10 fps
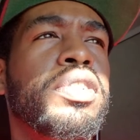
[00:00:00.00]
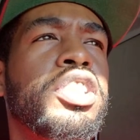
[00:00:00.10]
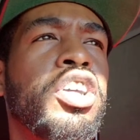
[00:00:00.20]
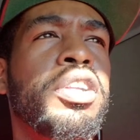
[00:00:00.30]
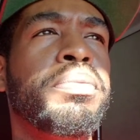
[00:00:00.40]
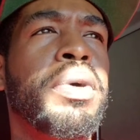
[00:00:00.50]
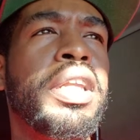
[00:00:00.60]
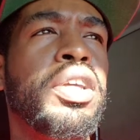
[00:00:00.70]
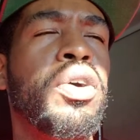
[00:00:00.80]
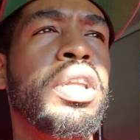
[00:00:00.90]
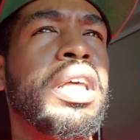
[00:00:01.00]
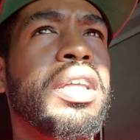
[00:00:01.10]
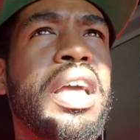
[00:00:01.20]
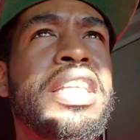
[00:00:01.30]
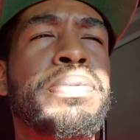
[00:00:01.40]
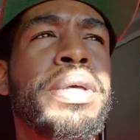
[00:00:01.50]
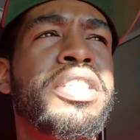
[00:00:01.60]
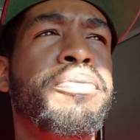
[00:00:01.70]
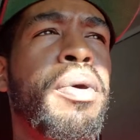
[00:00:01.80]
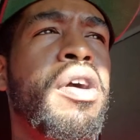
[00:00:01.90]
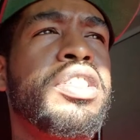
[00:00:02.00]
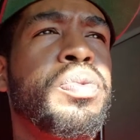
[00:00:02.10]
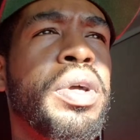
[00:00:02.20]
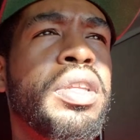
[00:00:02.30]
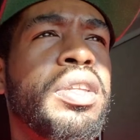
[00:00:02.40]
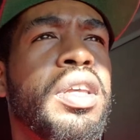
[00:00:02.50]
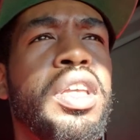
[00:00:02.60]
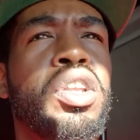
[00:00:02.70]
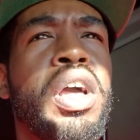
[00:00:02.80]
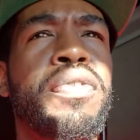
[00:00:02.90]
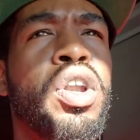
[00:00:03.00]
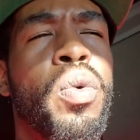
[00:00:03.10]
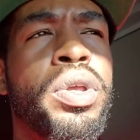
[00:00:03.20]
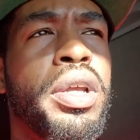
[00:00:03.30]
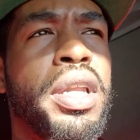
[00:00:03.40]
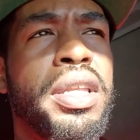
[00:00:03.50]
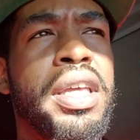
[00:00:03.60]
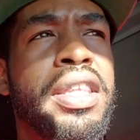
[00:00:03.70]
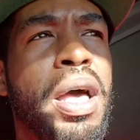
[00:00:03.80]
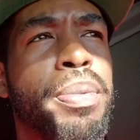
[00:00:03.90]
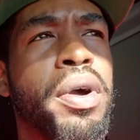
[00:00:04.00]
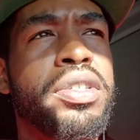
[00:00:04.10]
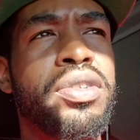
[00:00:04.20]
certain money on expensive parts when you never know when you're going to need that part.